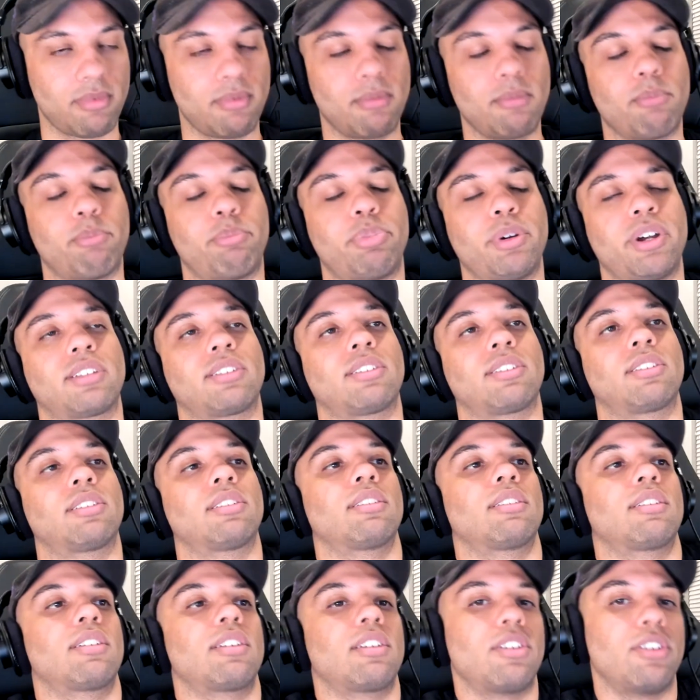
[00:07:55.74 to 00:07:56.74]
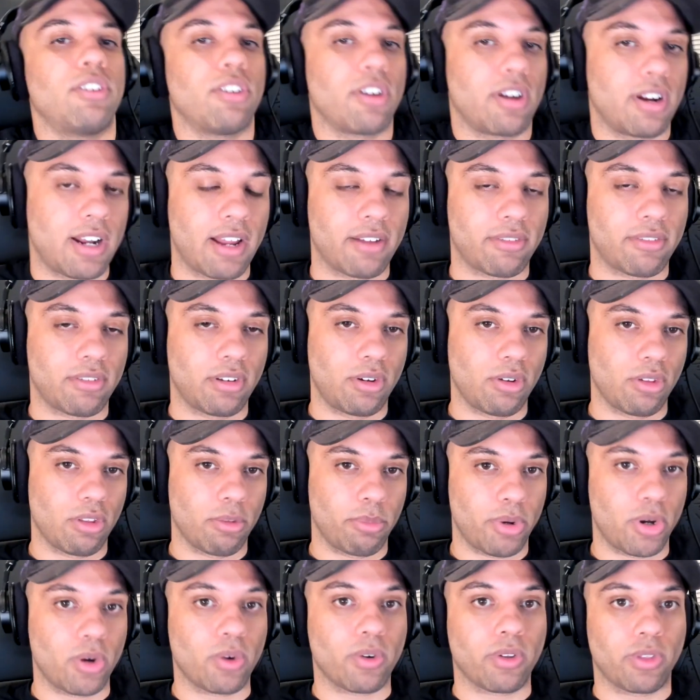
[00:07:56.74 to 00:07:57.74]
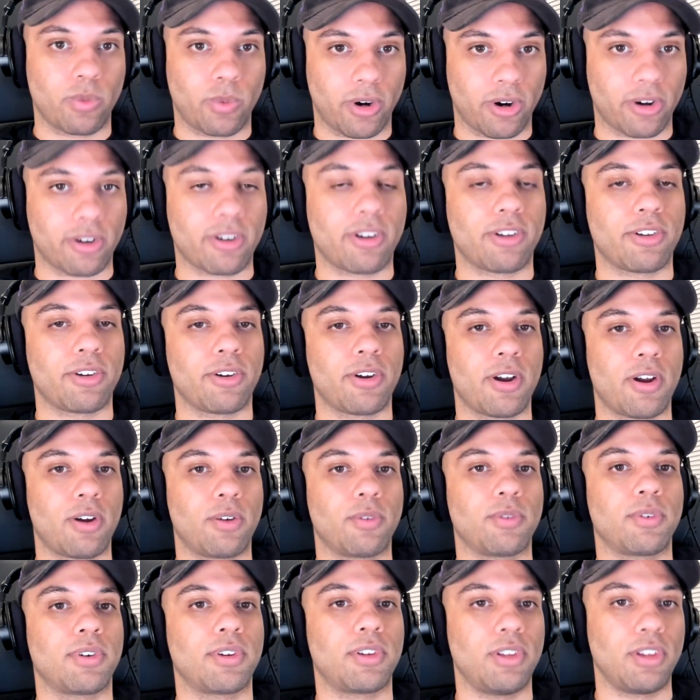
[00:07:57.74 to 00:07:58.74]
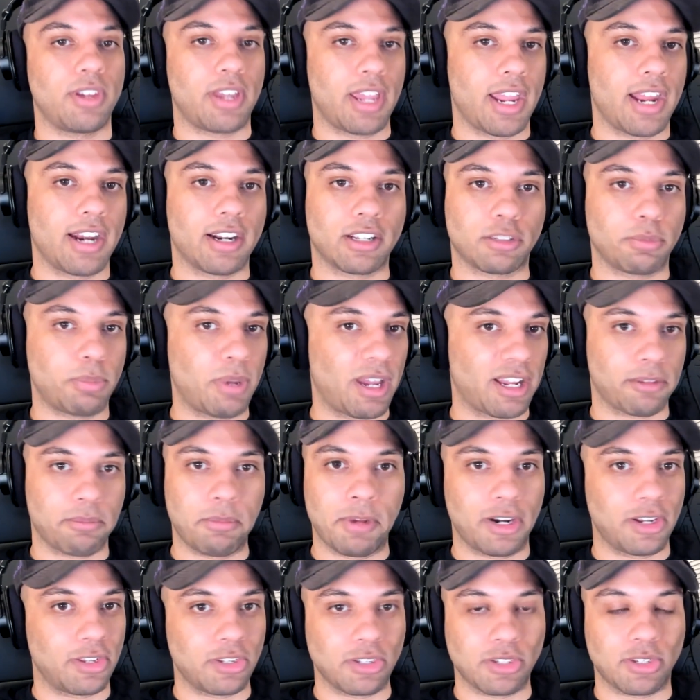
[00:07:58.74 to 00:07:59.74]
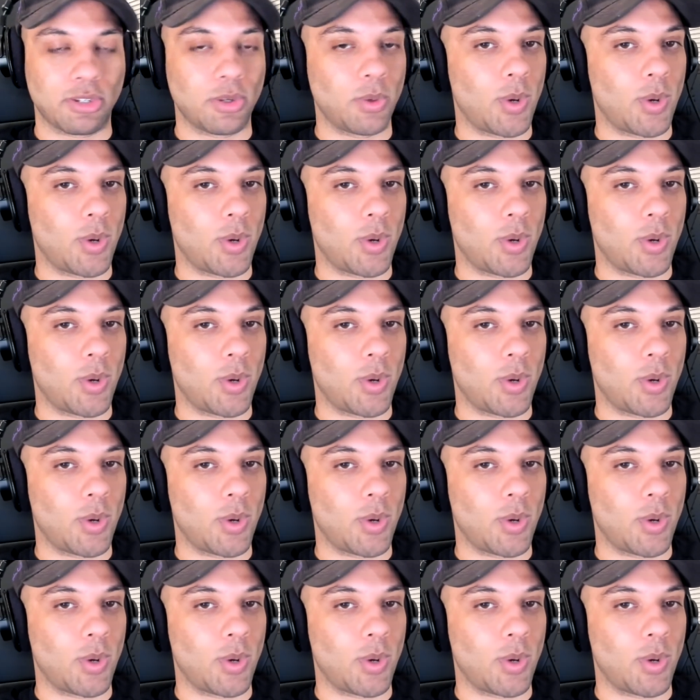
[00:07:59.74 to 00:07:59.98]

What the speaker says: but you're going to have to do the bulk of the work on your own. You can't expect me to just do